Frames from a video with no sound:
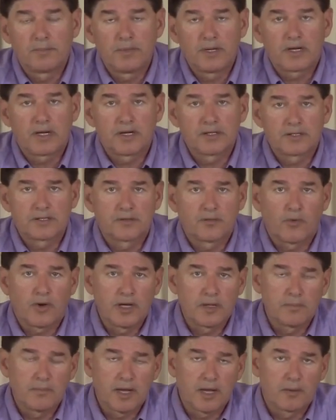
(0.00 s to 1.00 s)
But because the
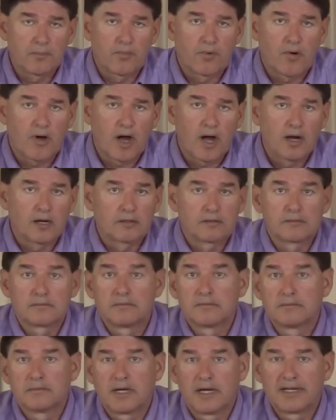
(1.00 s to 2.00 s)
white man brought
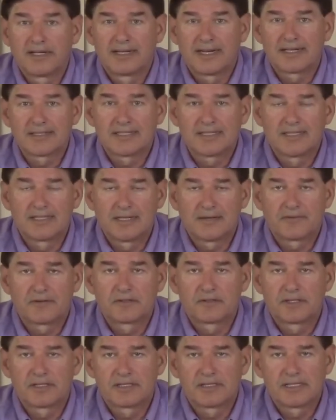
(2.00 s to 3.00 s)
a dozen
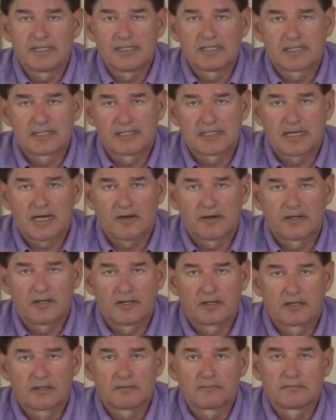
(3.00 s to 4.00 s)
different diseases out
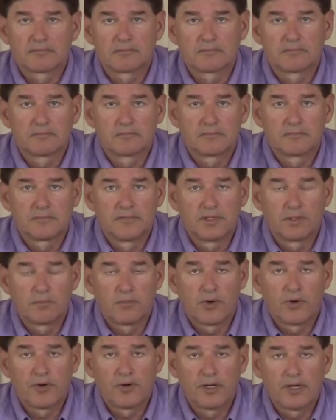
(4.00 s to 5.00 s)
here,
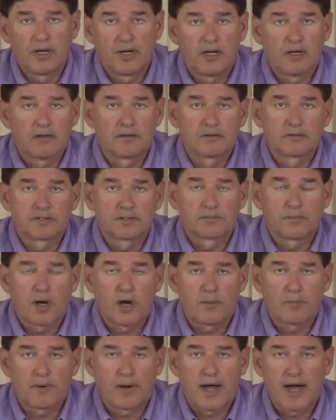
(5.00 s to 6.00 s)
pneumonia,
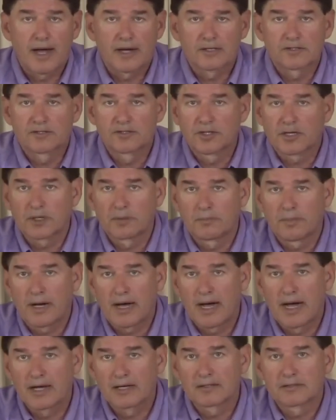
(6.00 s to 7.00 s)
smallpox,
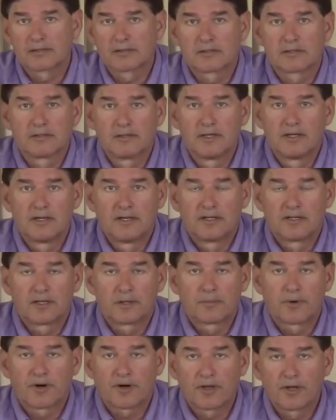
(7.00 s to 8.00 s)
chickenpox,
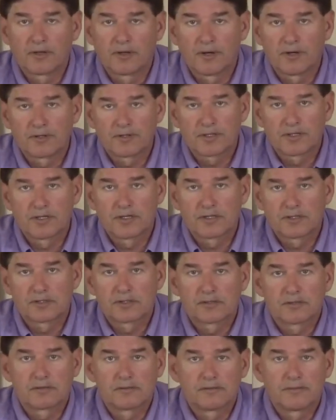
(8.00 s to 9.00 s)

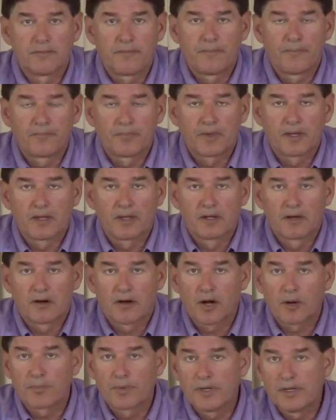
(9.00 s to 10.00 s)
tuberculosis,
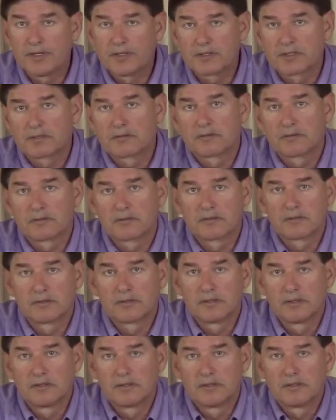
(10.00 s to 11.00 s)
herpes,
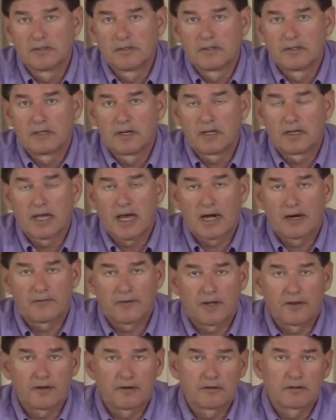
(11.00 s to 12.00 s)
a lot
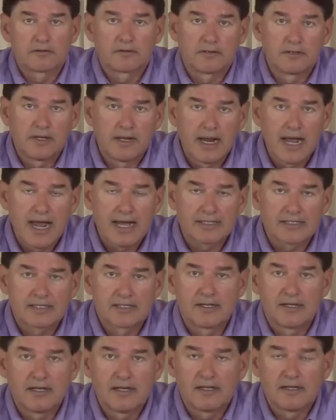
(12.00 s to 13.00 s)
of other
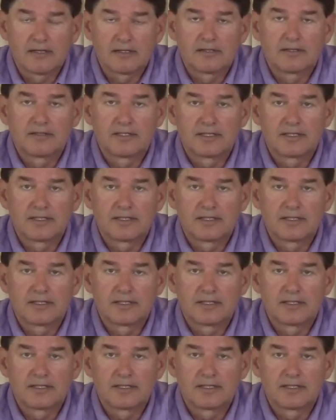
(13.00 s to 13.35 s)
nasty